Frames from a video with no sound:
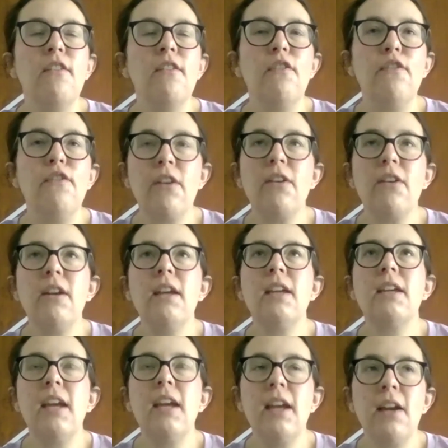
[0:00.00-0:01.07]
Very
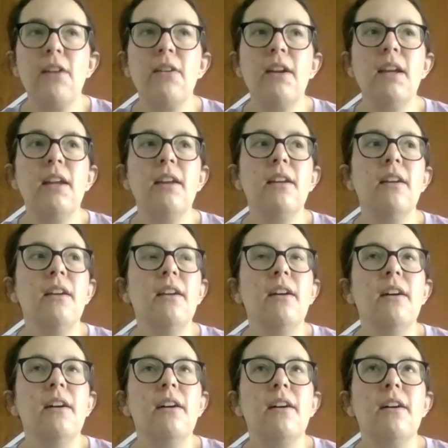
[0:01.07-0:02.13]
caring
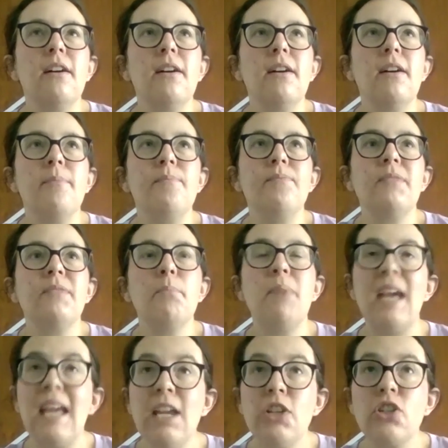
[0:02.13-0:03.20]
um,
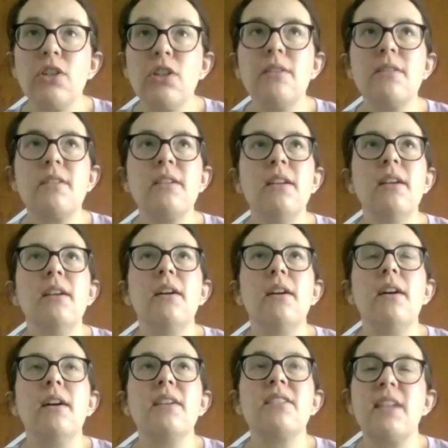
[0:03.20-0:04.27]
patients
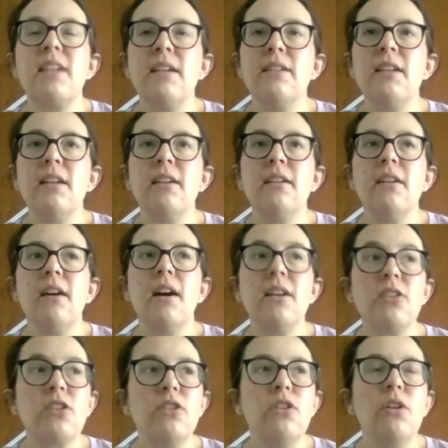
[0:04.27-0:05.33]
uh, sending
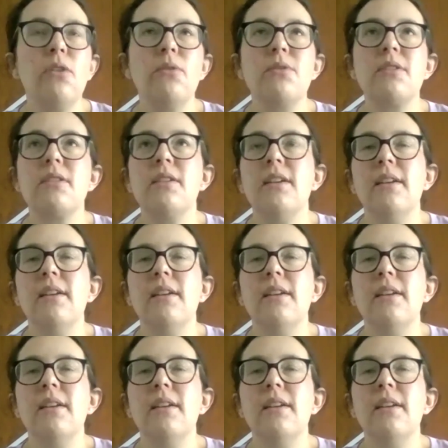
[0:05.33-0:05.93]
us notes,